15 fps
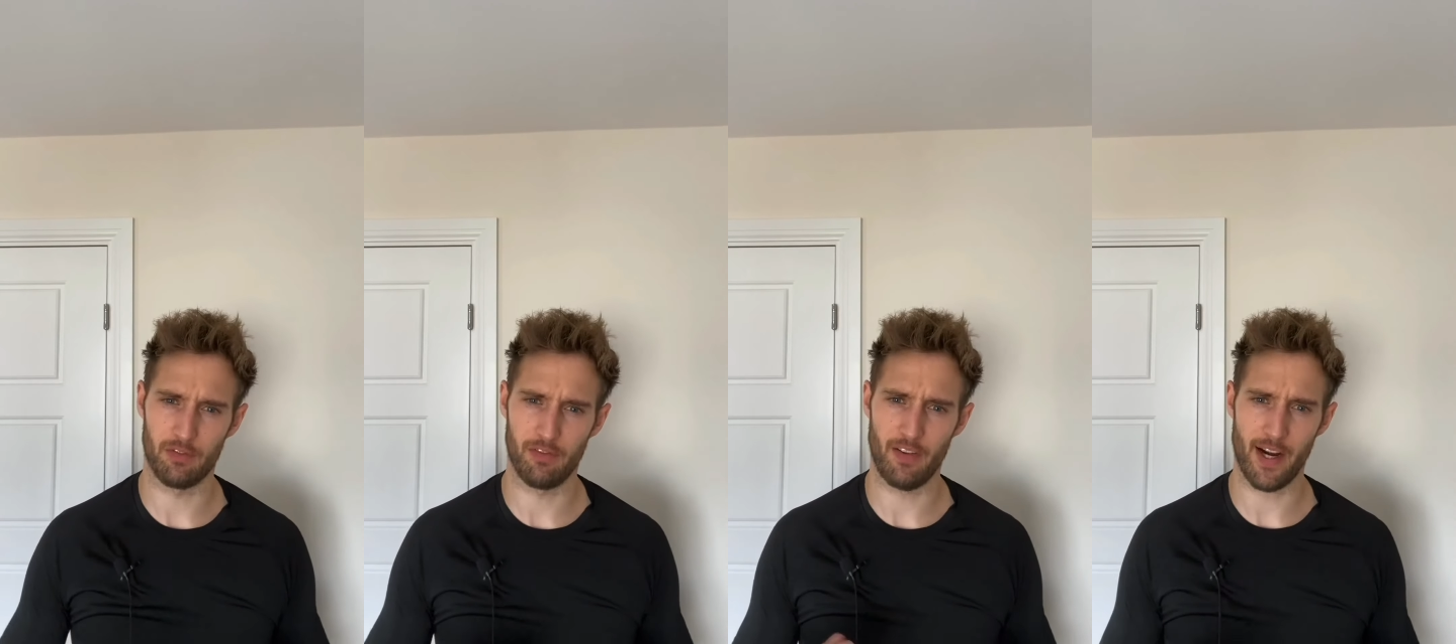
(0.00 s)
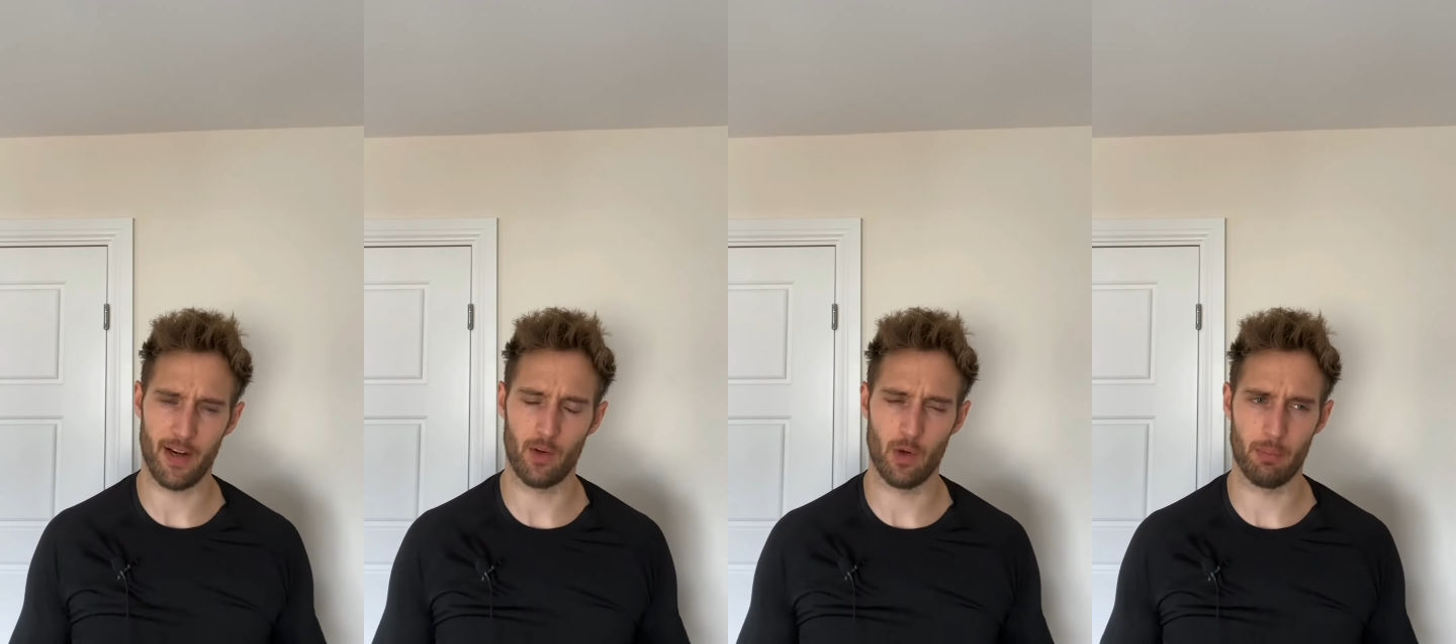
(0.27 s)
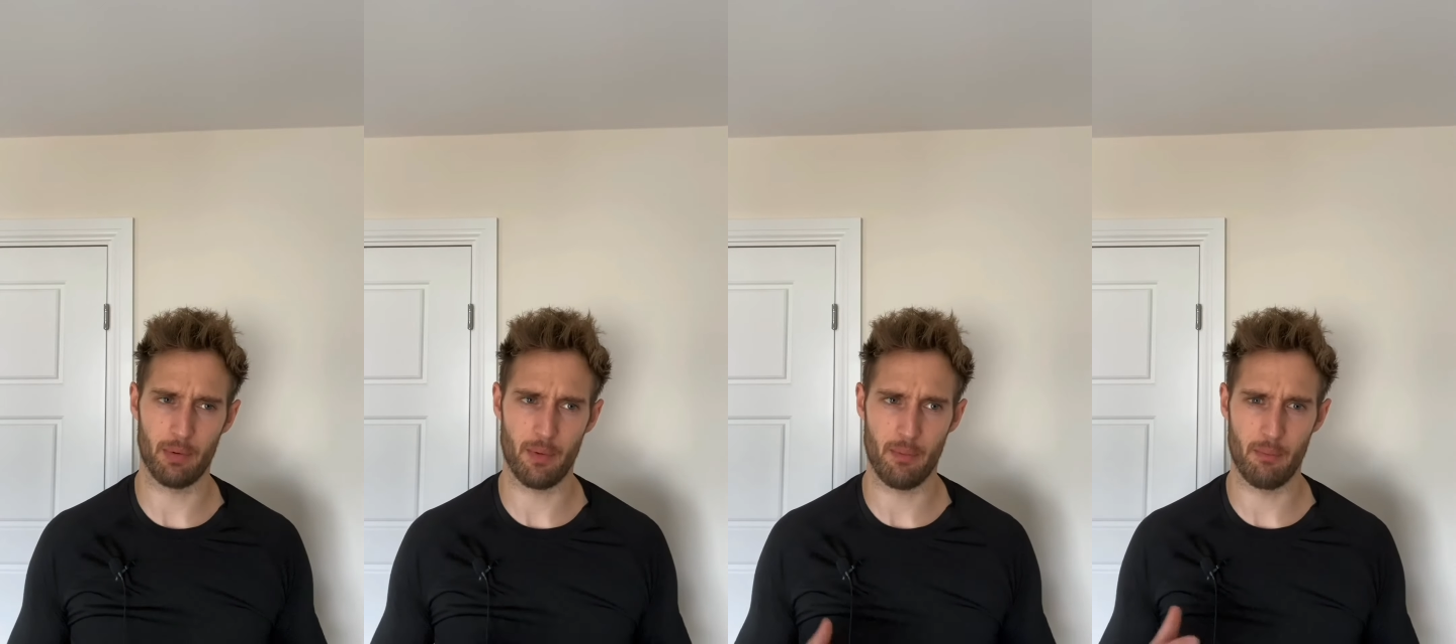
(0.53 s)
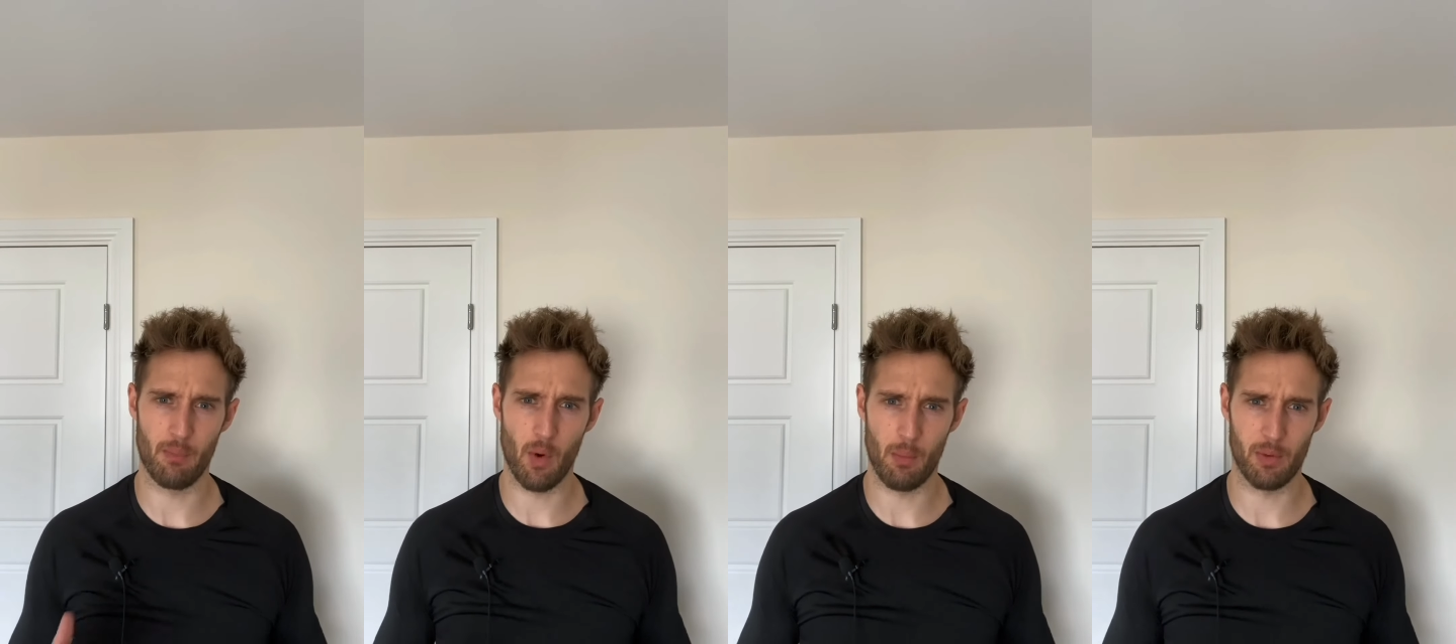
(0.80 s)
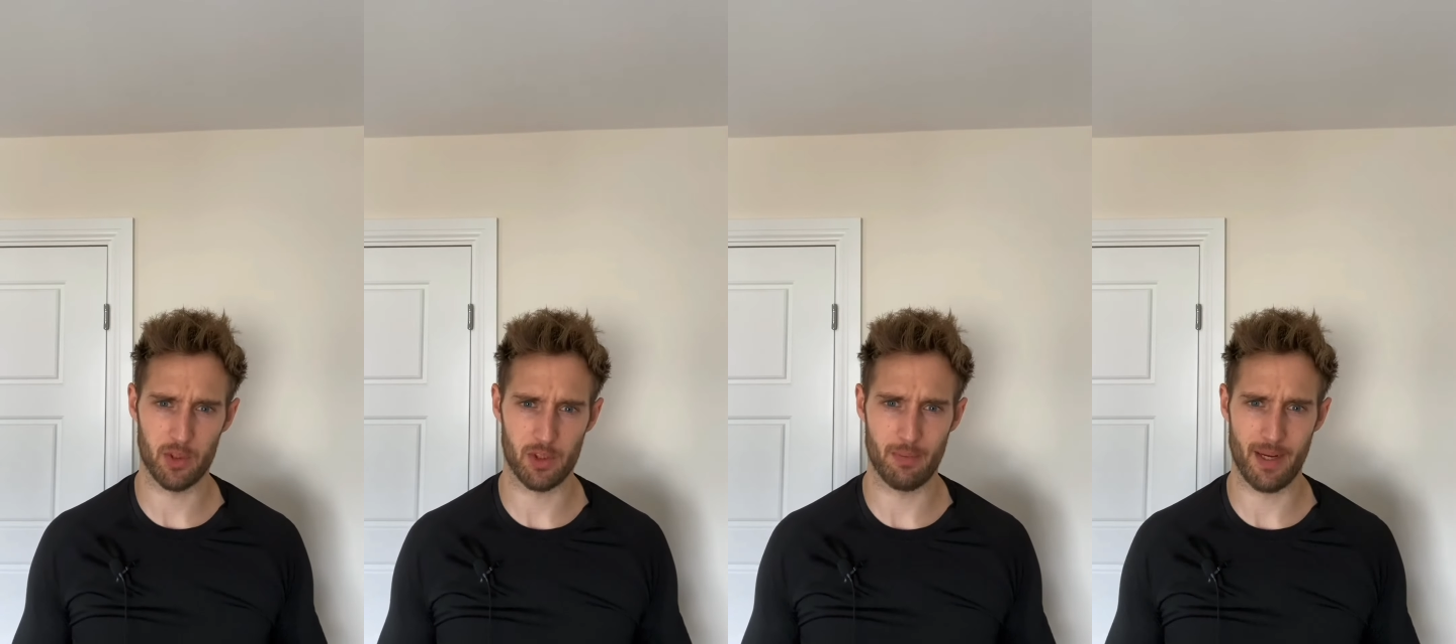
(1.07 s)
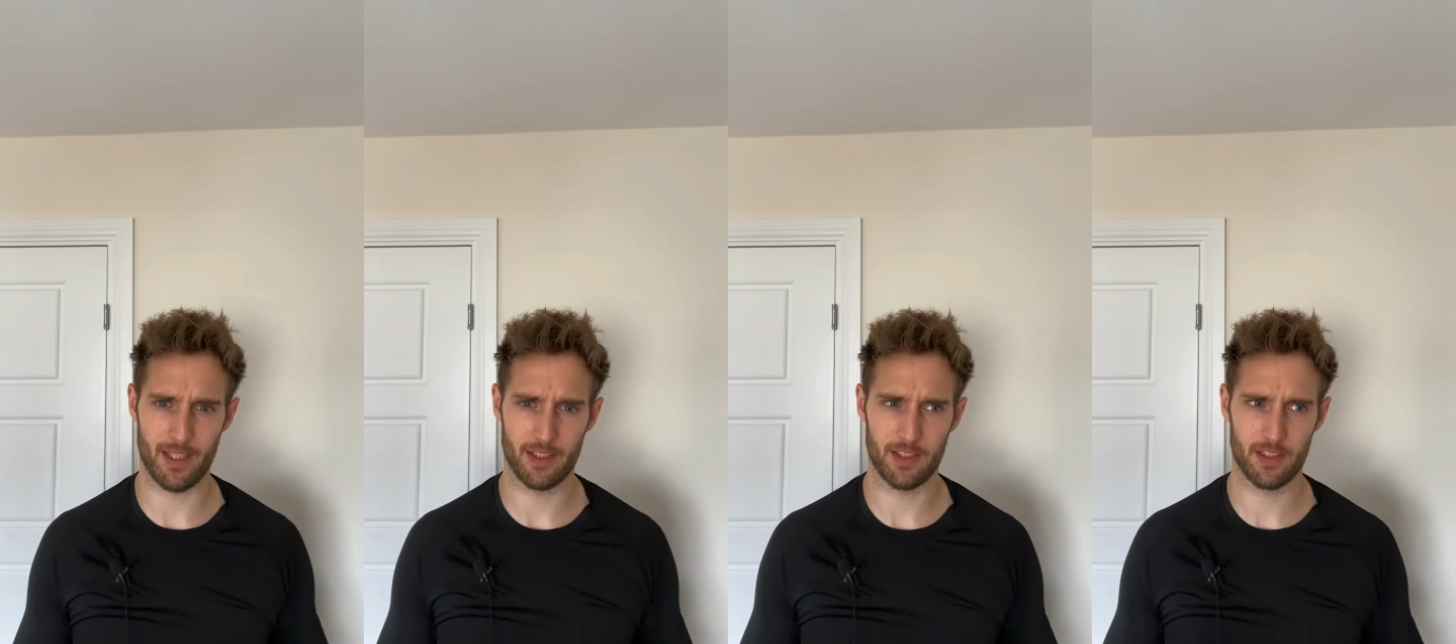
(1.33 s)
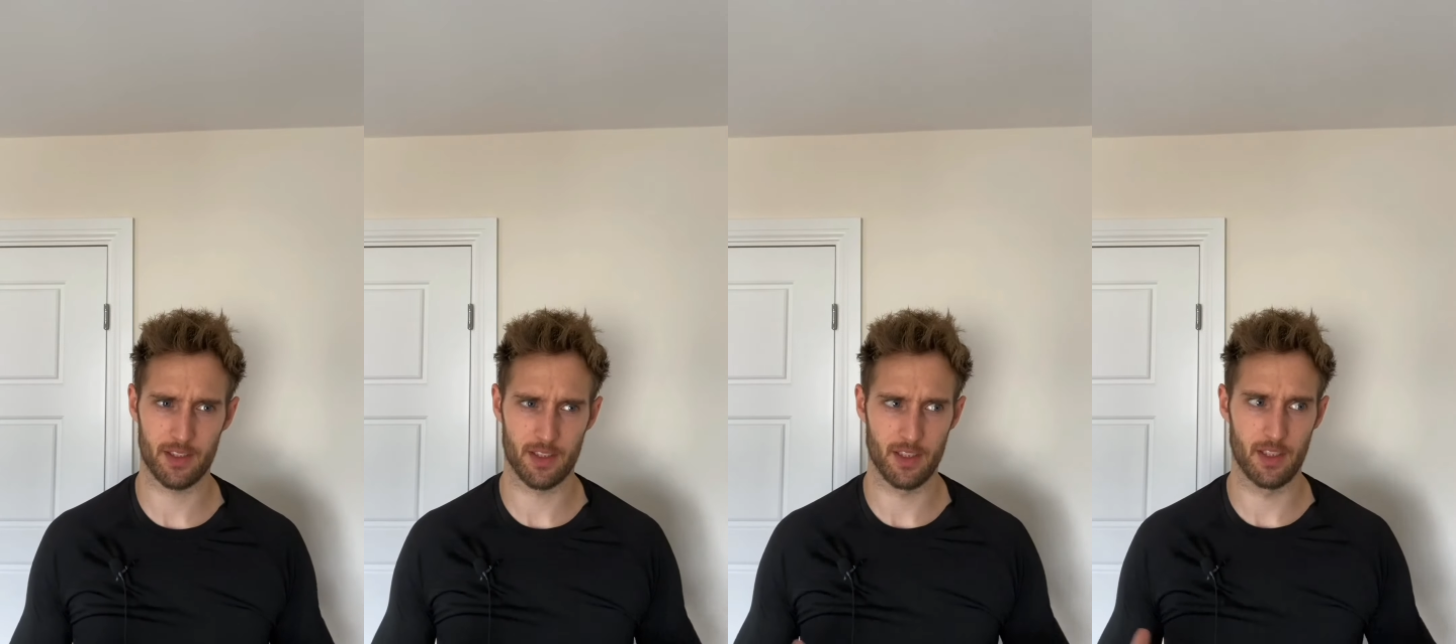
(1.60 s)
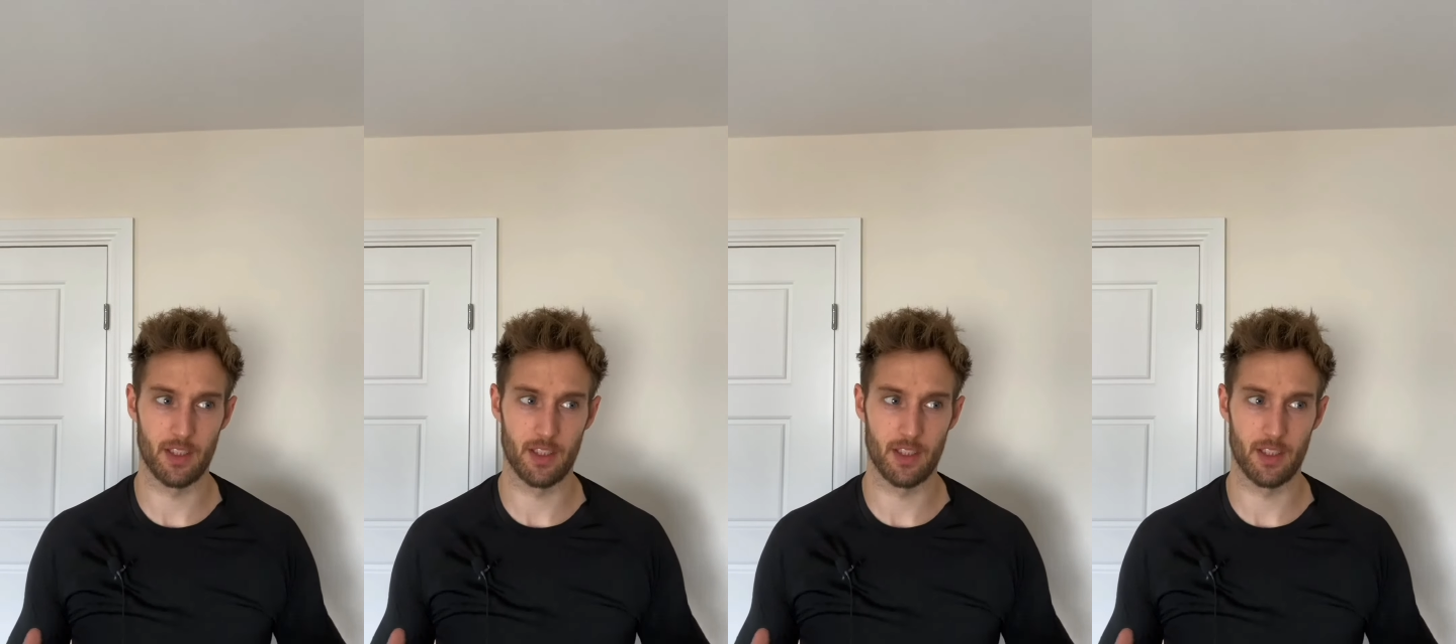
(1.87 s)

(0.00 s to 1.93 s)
fire up more muscle mass